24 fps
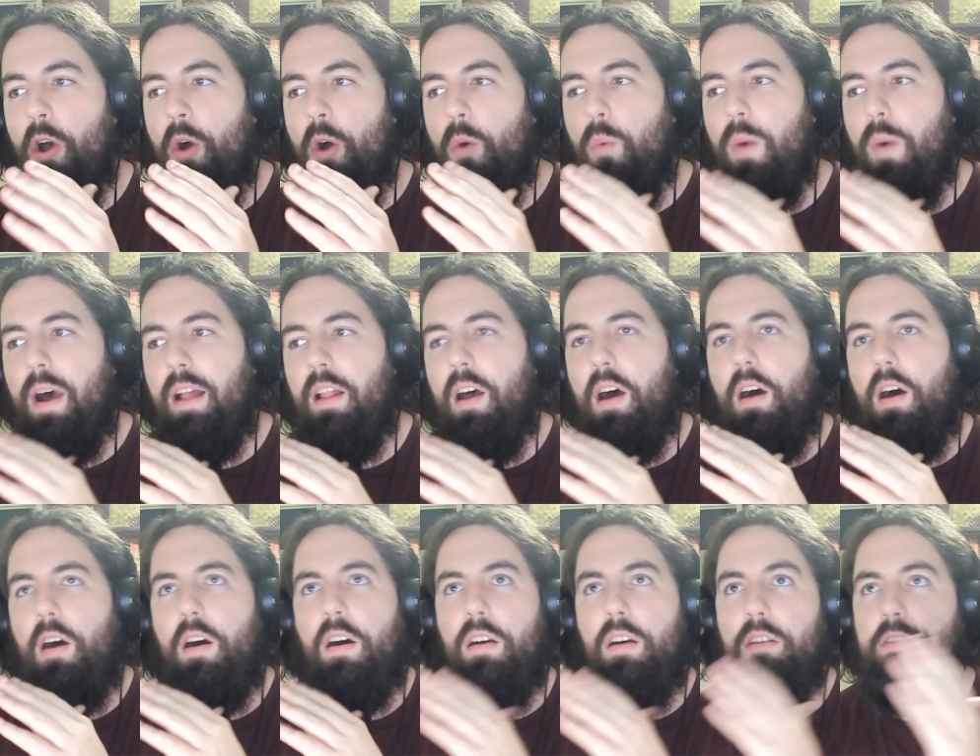while
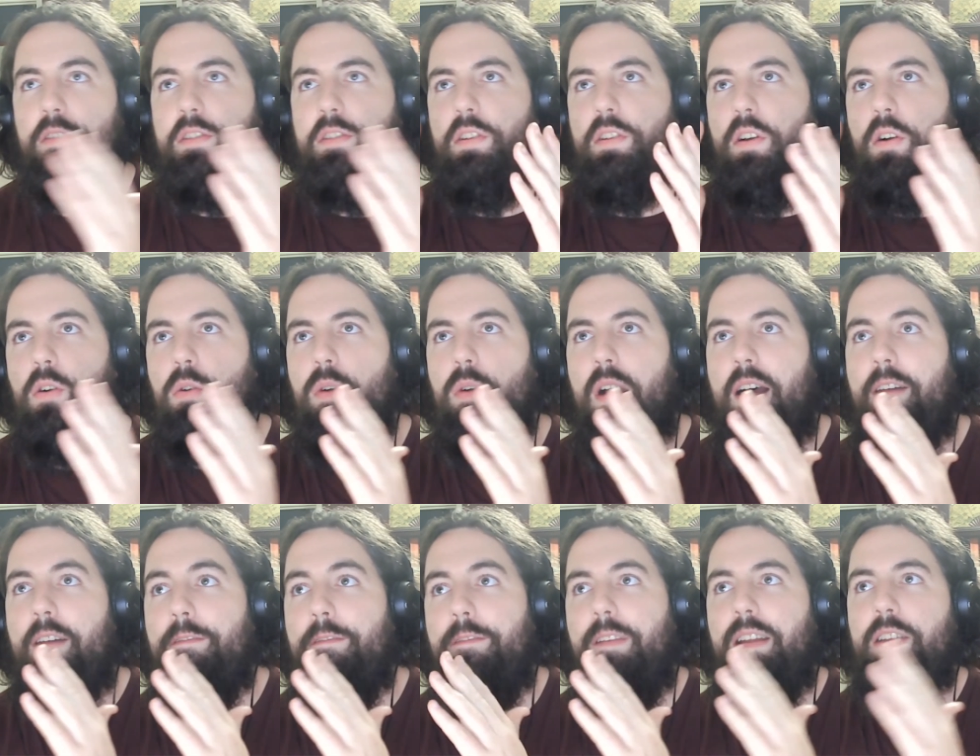also
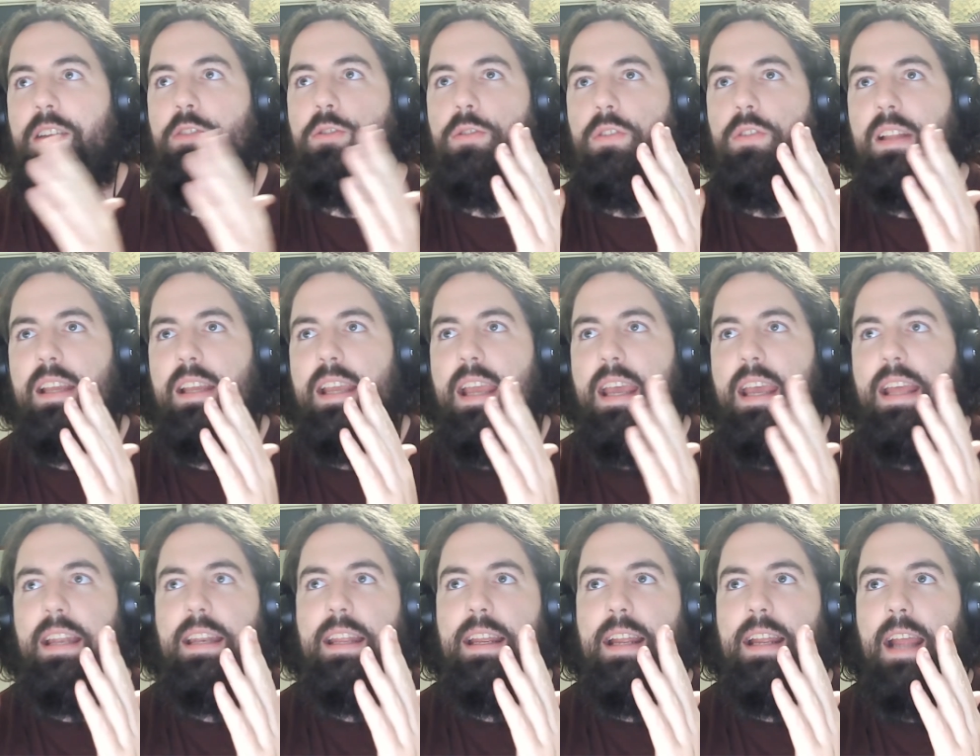eventually
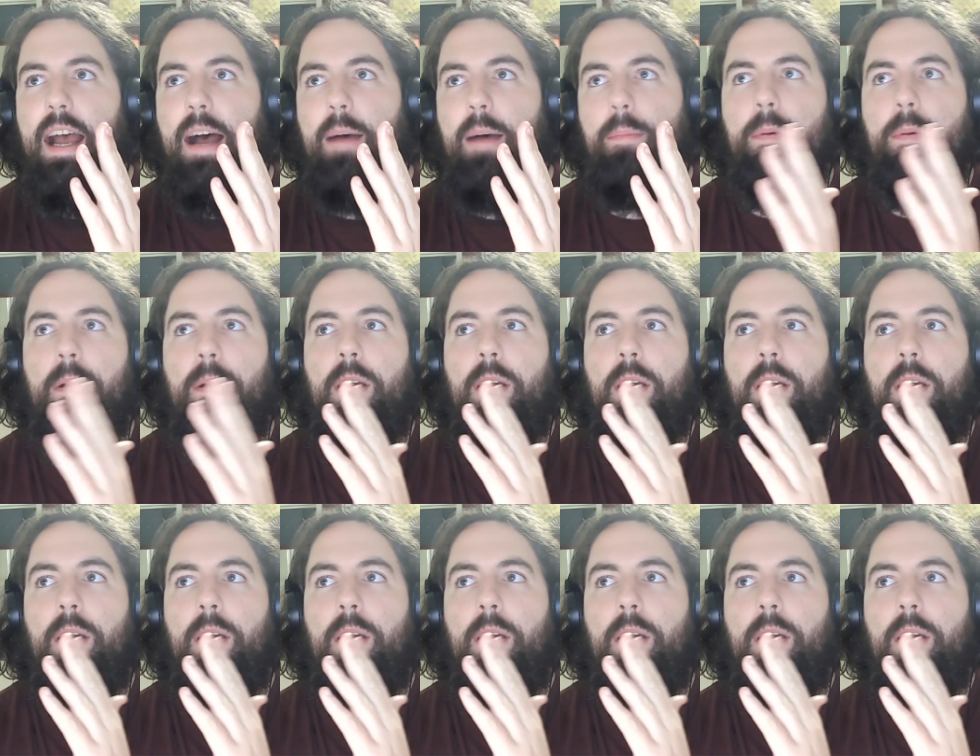ending up